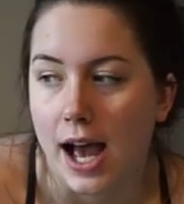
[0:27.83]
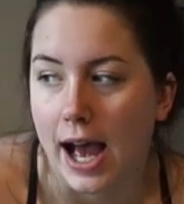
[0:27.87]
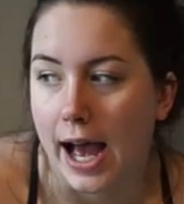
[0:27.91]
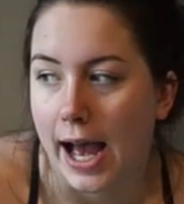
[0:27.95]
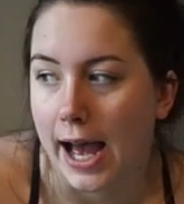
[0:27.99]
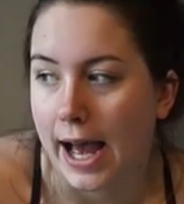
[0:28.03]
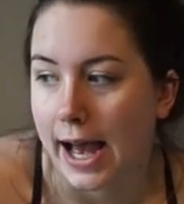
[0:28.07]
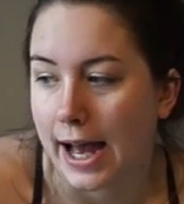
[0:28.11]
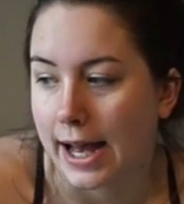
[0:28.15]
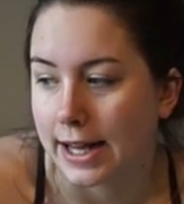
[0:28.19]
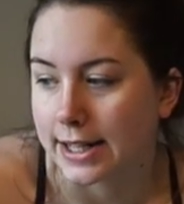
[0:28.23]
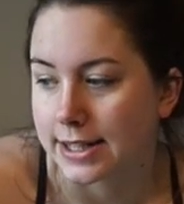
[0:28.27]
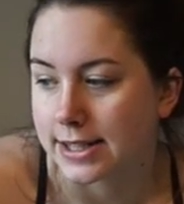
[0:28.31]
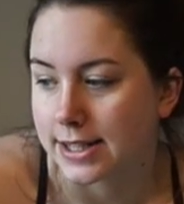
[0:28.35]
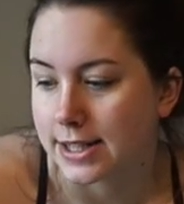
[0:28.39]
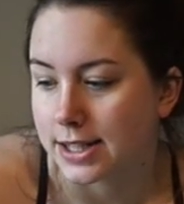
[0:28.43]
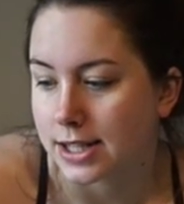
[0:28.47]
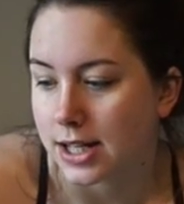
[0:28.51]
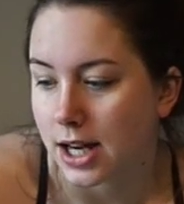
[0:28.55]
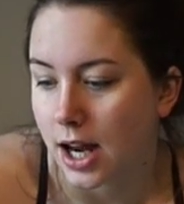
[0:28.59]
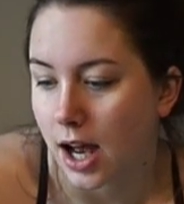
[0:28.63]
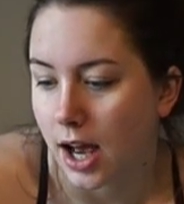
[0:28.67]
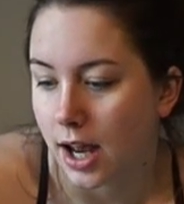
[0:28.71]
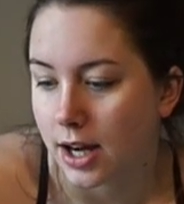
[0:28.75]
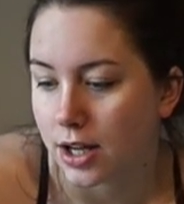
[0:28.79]

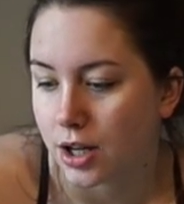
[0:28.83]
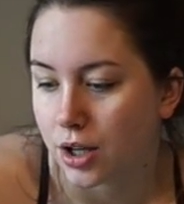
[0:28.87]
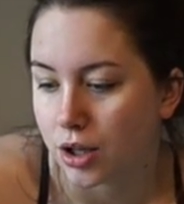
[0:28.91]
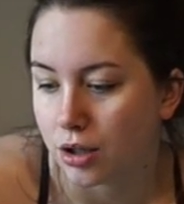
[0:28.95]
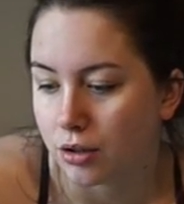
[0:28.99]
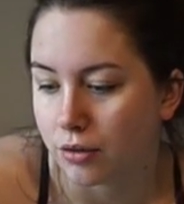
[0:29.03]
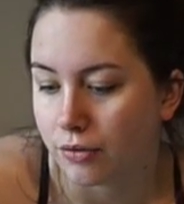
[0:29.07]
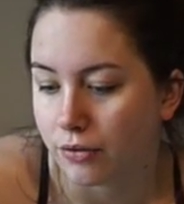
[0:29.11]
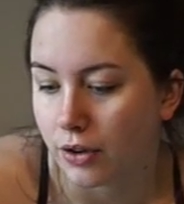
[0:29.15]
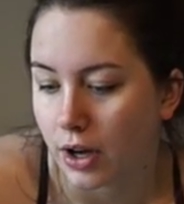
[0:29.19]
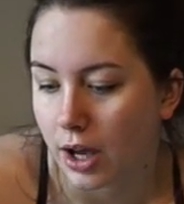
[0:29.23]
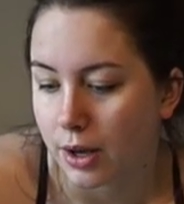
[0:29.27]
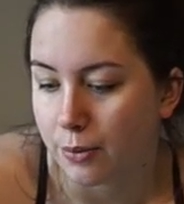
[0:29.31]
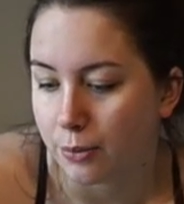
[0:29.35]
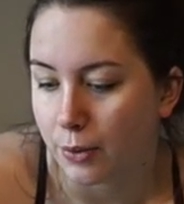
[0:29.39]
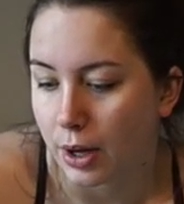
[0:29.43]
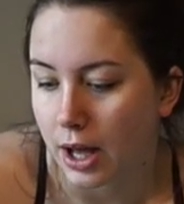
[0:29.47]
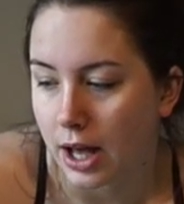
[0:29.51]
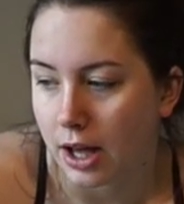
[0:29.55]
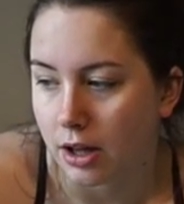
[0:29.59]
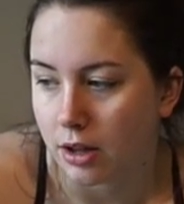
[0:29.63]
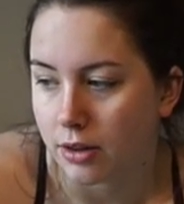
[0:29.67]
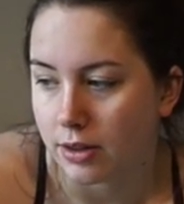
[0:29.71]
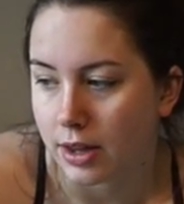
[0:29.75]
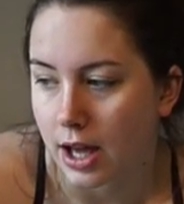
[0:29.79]
and I know fine
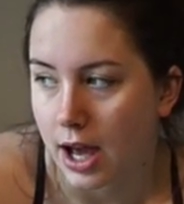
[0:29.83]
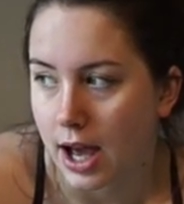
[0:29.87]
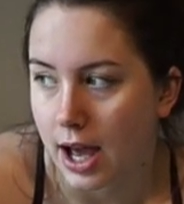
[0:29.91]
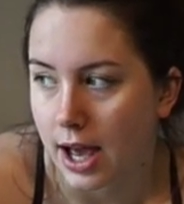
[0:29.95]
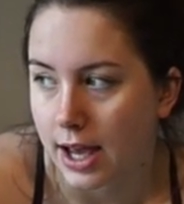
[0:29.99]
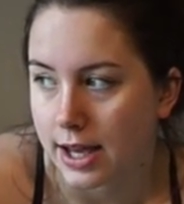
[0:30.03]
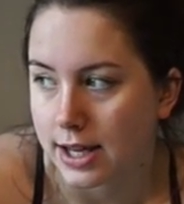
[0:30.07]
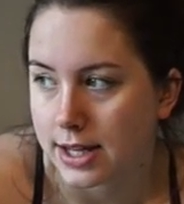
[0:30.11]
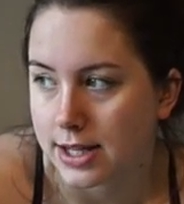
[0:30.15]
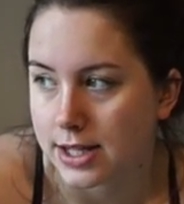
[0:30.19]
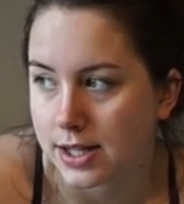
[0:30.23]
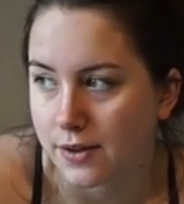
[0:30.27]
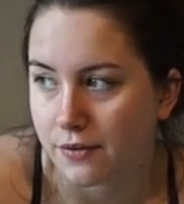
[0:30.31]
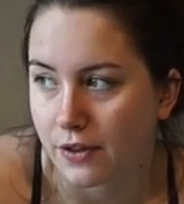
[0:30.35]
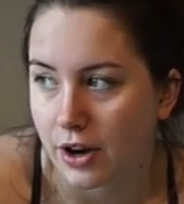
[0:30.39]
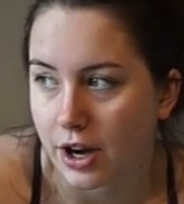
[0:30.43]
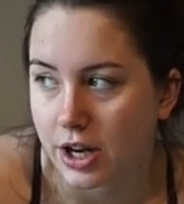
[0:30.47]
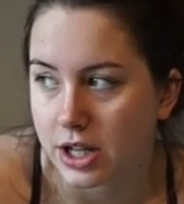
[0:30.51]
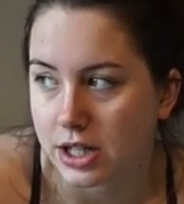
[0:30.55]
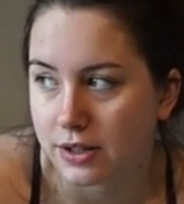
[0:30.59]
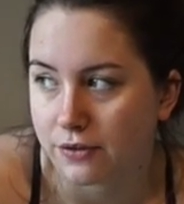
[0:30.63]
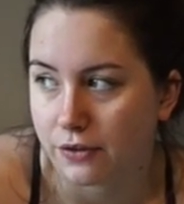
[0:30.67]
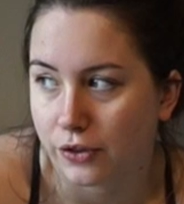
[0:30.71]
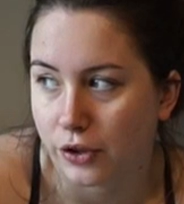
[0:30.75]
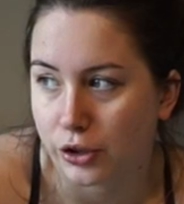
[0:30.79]
well that it is a
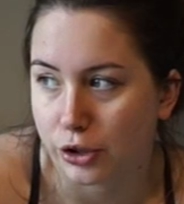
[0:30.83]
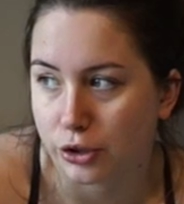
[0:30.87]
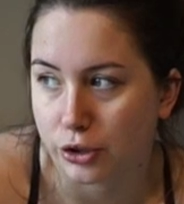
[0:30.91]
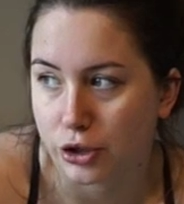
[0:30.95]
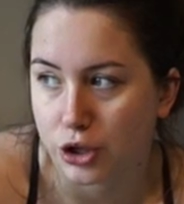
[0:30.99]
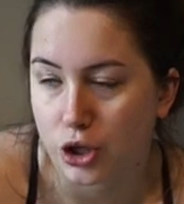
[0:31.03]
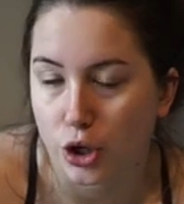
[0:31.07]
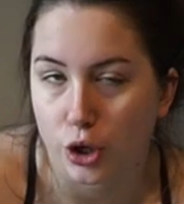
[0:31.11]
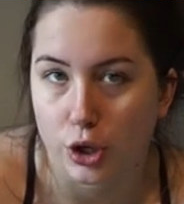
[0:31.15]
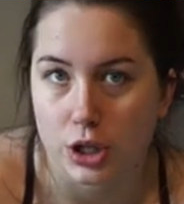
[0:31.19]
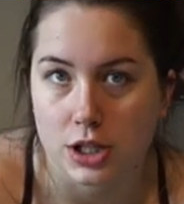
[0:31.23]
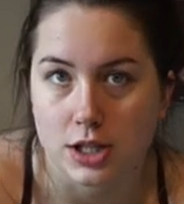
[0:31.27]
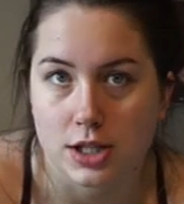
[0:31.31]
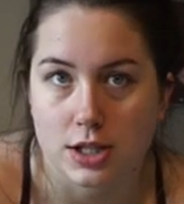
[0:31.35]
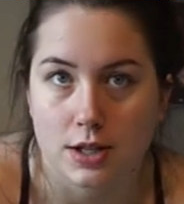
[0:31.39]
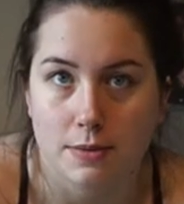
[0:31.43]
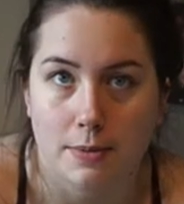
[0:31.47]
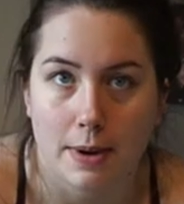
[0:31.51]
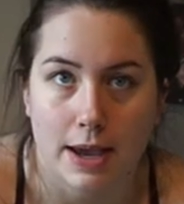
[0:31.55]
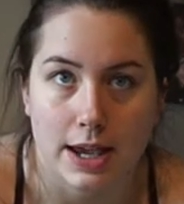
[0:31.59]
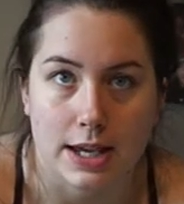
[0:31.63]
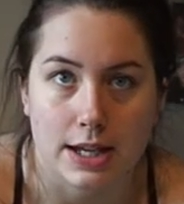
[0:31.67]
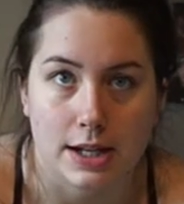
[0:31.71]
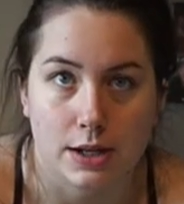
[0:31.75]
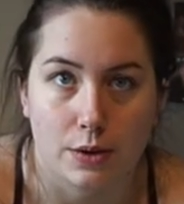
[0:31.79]
very difficult choice to
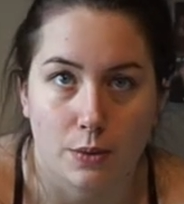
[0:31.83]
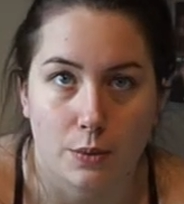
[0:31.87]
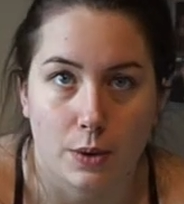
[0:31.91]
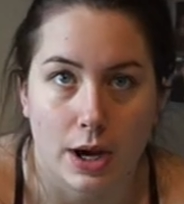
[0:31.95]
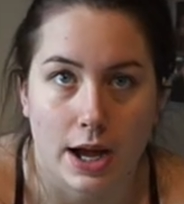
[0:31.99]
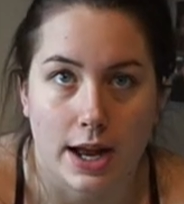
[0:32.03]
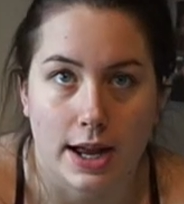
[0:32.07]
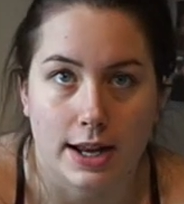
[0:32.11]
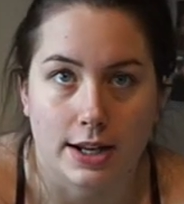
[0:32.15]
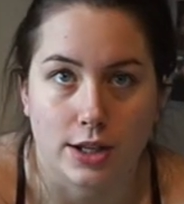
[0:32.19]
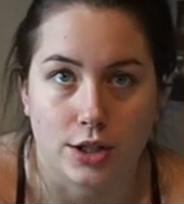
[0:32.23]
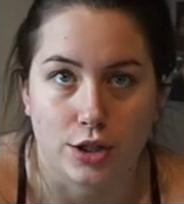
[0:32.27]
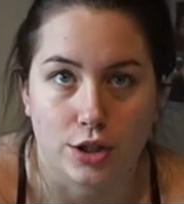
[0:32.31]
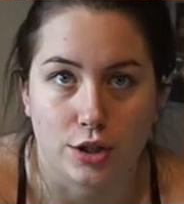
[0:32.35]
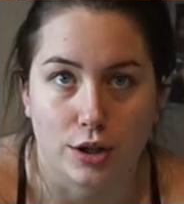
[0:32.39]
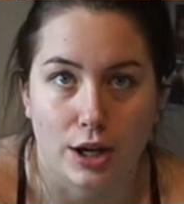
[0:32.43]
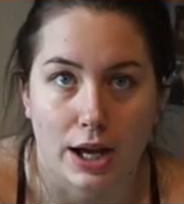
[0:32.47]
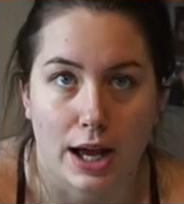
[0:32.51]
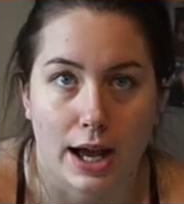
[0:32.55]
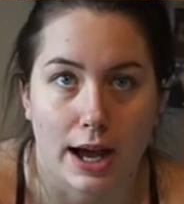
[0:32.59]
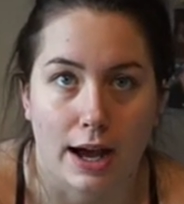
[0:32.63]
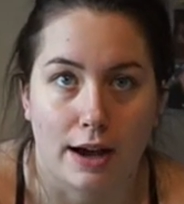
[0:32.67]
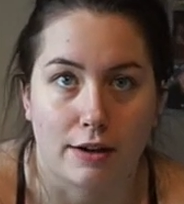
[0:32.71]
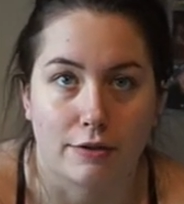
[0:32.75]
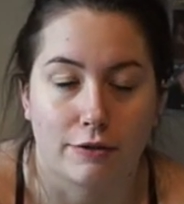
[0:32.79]
make when you
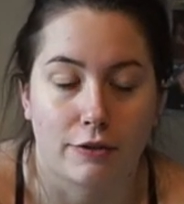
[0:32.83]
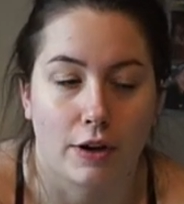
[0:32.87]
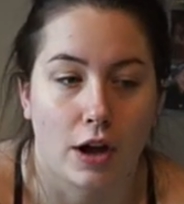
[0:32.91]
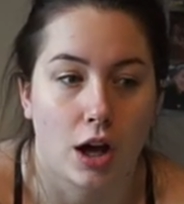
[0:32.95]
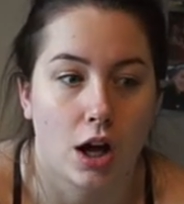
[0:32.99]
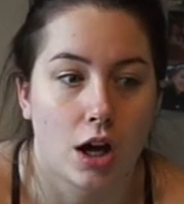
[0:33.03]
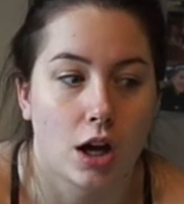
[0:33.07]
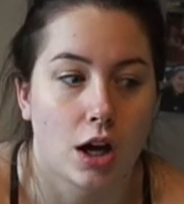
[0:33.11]
have